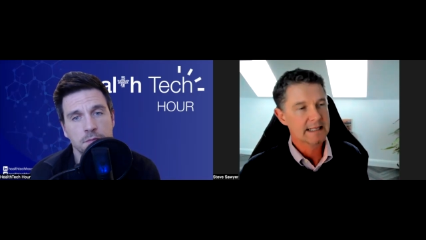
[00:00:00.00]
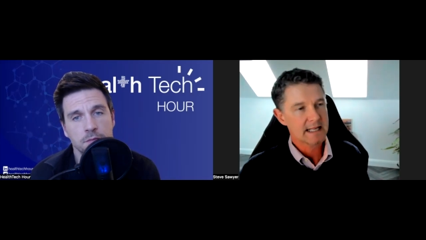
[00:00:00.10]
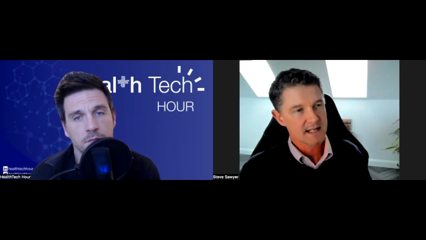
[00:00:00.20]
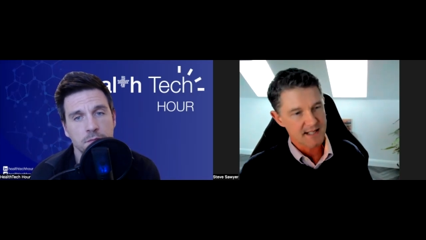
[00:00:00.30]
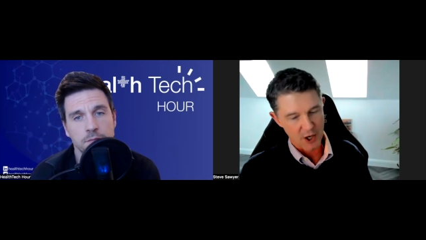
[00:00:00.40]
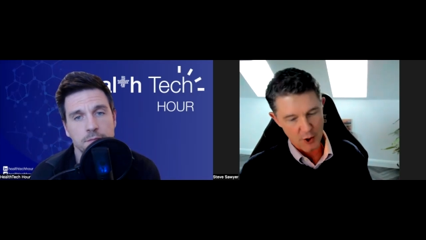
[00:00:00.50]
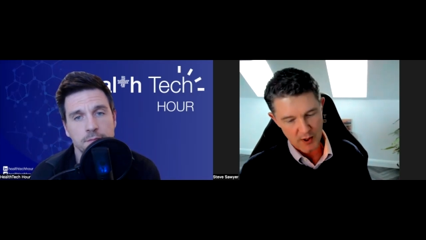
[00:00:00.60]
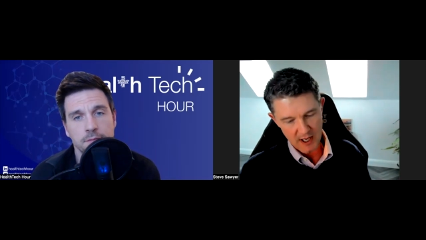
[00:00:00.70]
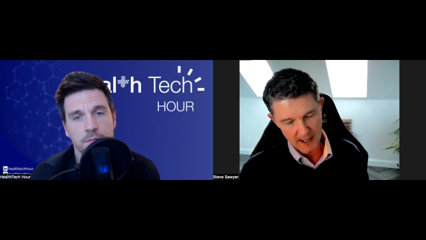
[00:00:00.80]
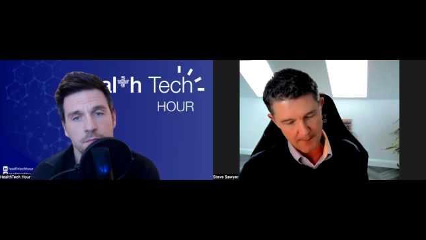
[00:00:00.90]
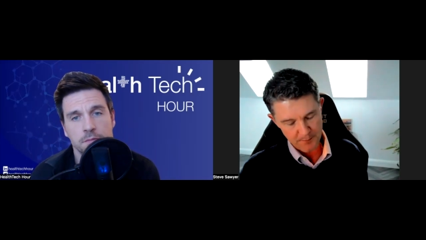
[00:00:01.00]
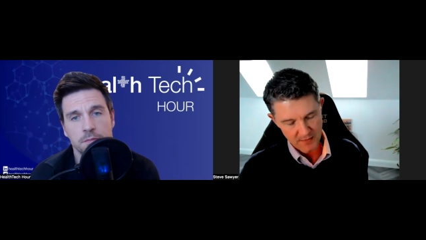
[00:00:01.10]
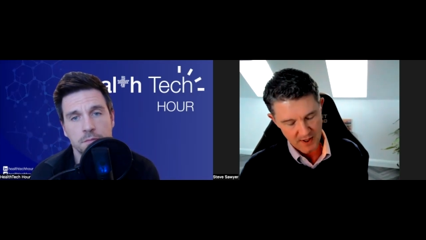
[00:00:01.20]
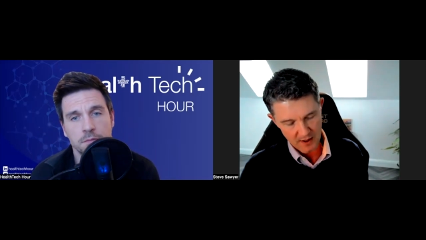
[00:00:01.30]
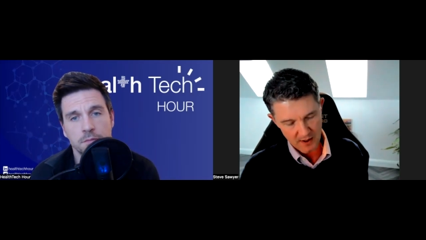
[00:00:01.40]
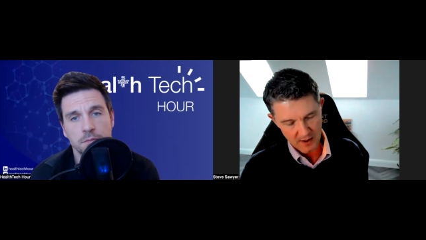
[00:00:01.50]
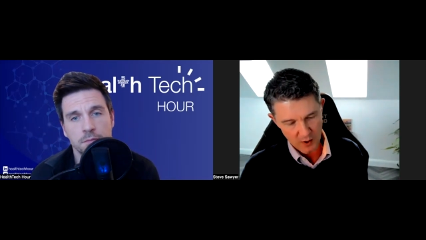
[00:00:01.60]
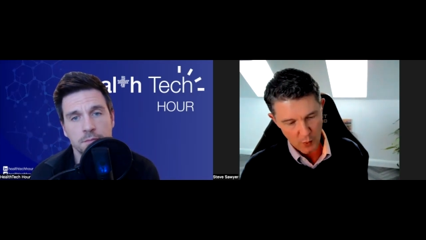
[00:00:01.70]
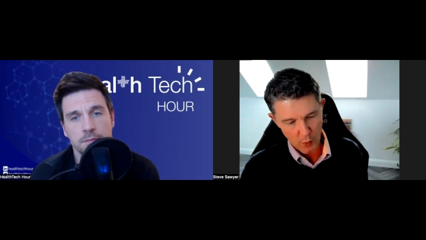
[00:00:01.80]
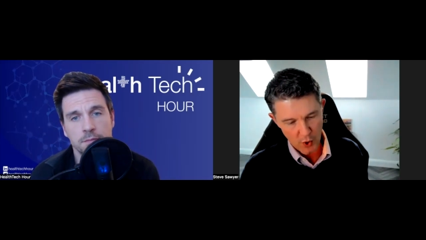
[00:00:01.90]
Speaker 1: So um,
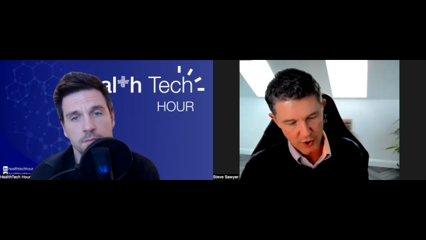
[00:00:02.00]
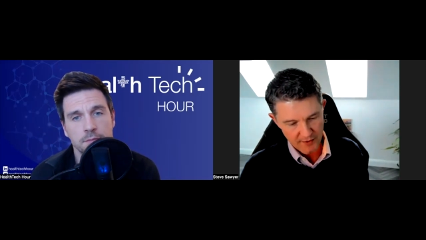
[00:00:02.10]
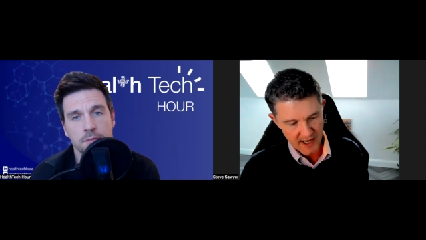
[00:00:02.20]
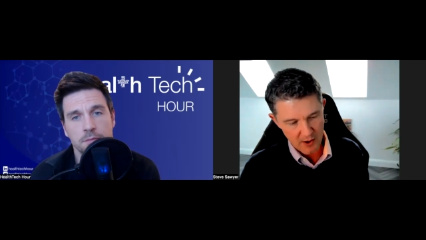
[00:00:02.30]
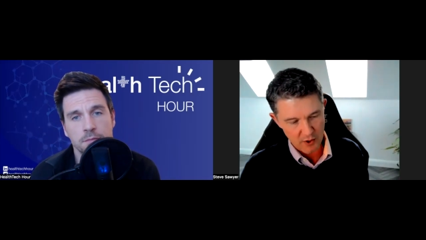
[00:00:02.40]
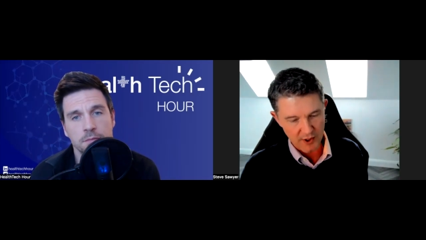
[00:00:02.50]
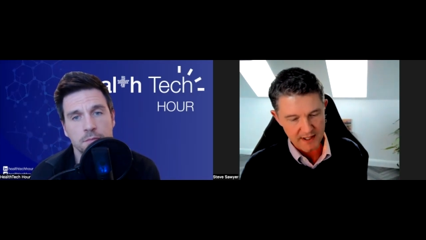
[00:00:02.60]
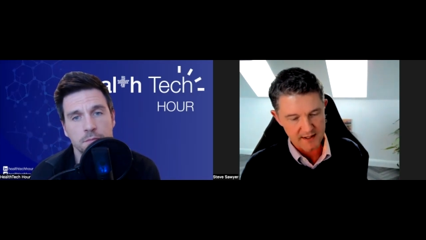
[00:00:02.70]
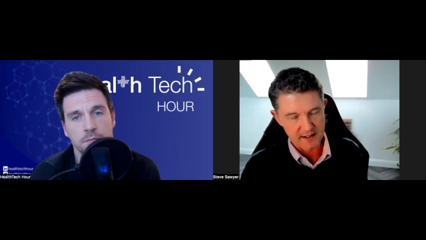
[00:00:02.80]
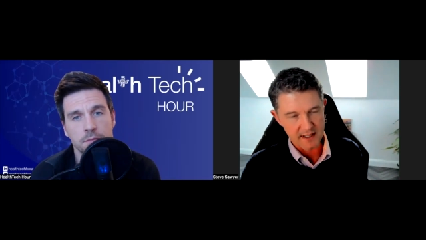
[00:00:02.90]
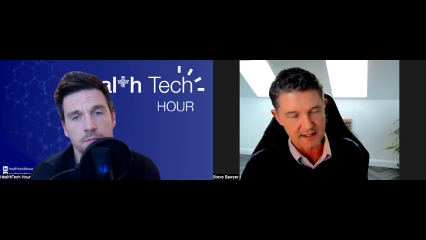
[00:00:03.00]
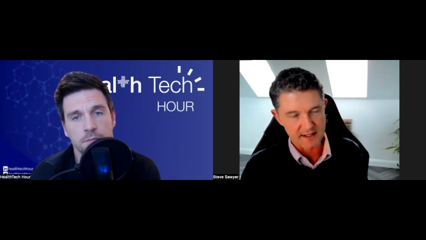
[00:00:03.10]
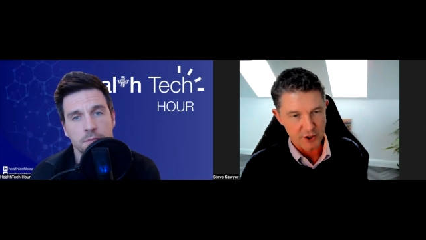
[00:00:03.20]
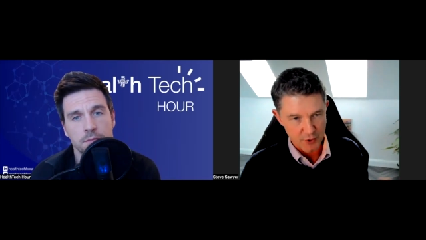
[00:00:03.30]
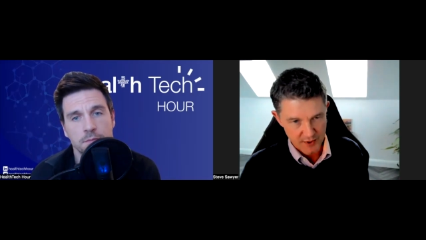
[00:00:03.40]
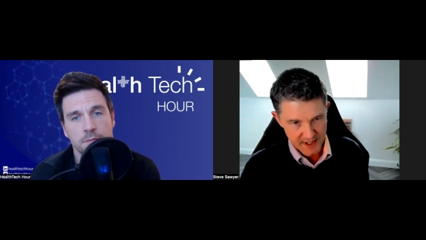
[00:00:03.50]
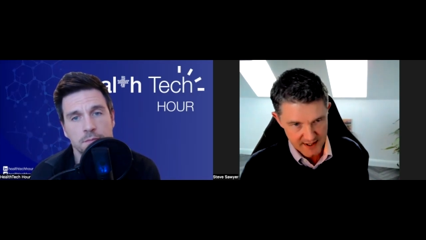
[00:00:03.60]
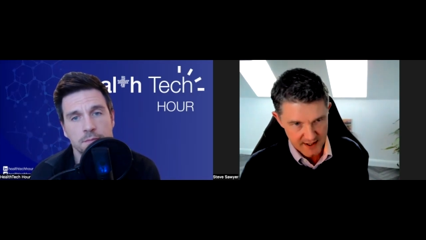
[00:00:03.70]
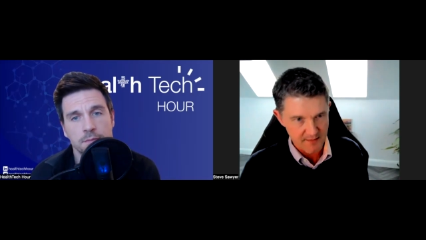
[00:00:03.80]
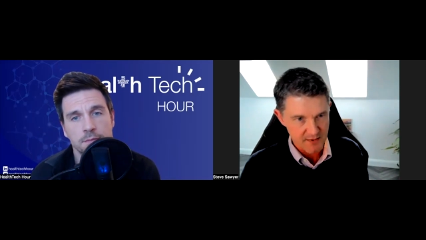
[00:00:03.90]
what you've now got is, is digital
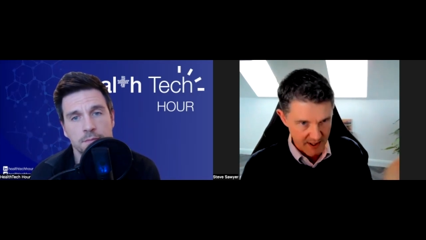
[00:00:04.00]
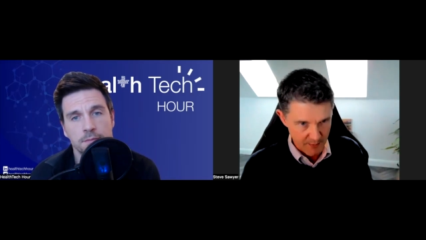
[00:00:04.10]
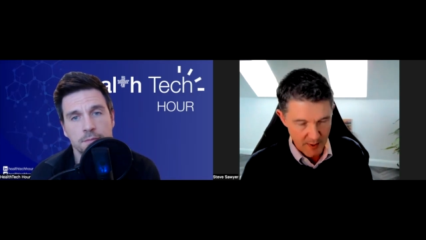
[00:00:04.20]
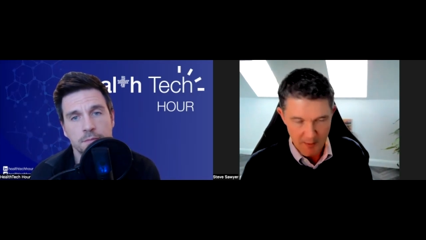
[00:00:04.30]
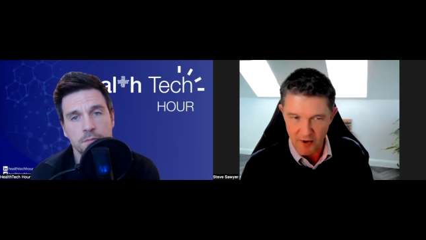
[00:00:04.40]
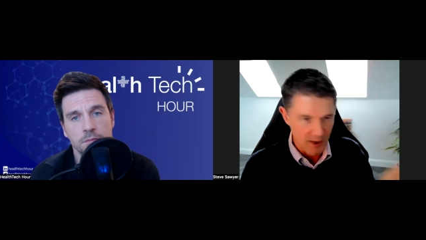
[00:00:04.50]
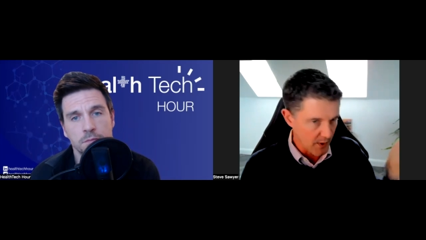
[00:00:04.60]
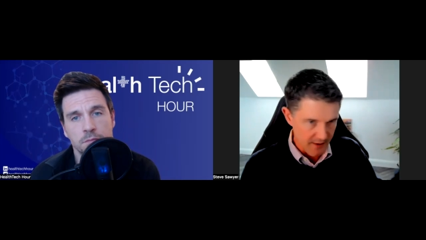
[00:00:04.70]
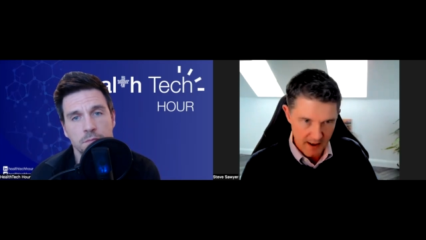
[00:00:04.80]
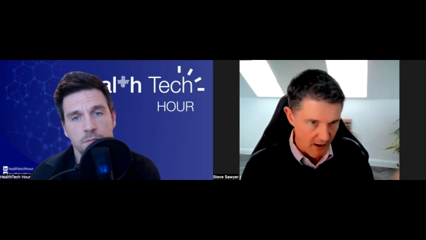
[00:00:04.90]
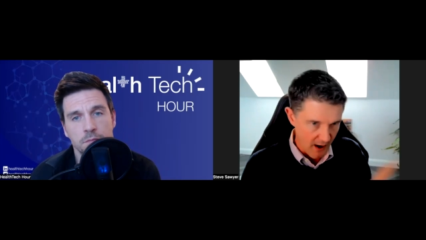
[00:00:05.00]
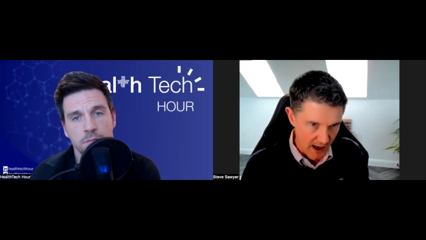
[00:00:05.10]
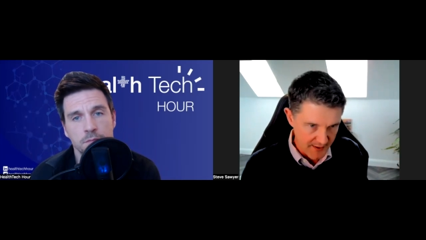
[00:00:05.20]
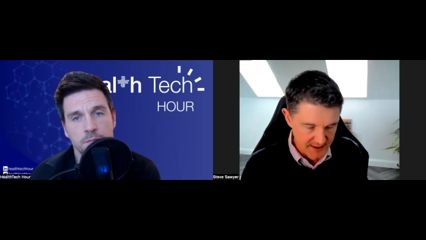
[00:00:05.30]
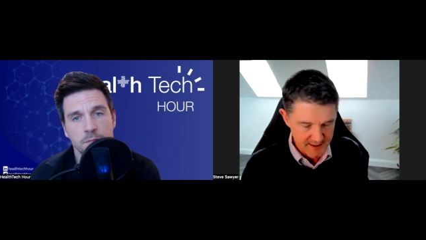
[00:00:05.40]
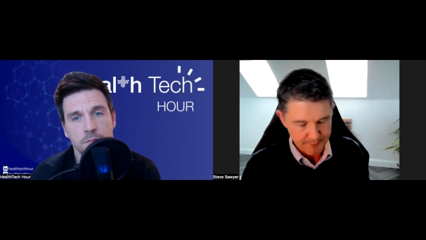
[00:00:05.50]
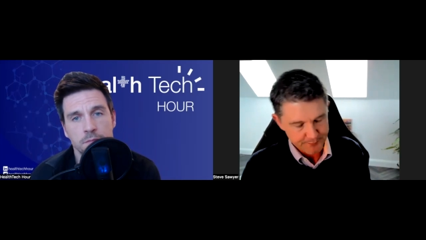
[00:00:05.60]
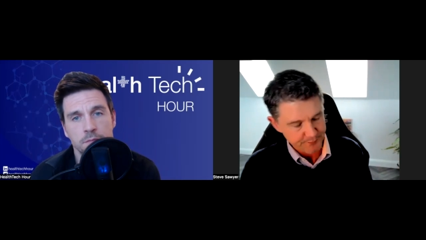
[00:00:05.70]
systems. We, we provide one, there are others.